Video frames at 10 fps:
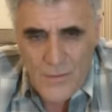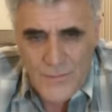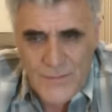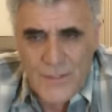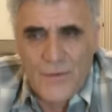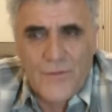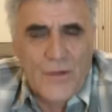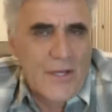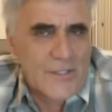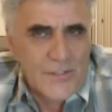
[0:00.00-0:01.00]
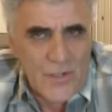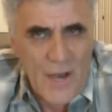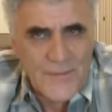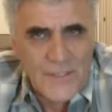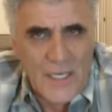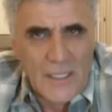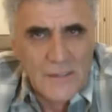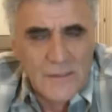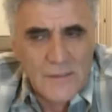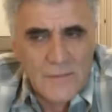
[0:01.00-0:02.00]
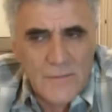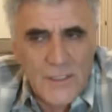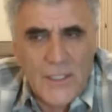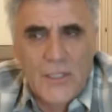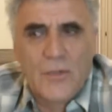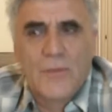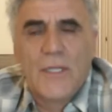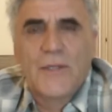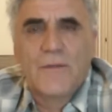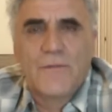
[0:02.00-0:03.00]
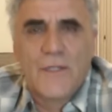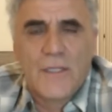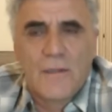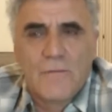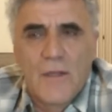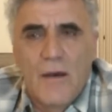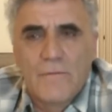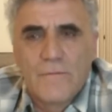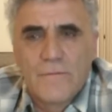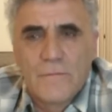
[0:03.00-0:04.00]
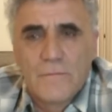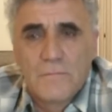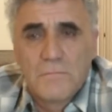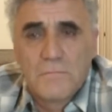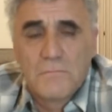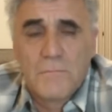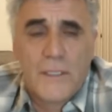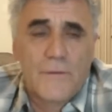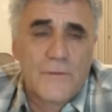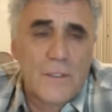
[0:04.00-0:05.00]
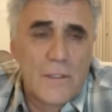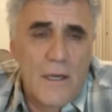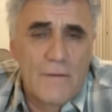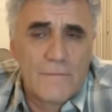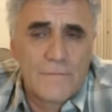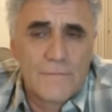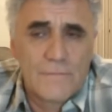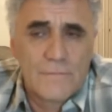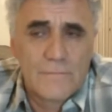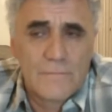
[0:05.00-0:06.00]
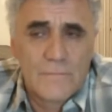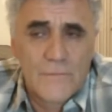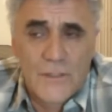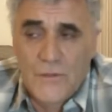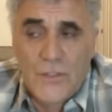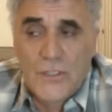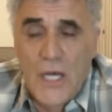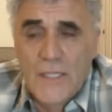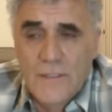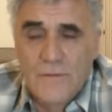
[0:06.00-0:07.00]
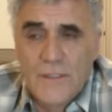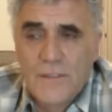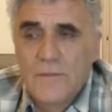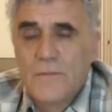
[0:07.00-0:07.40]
So if you stop sex, it accumulates the feeling of love. But if the love, that there's lots of it,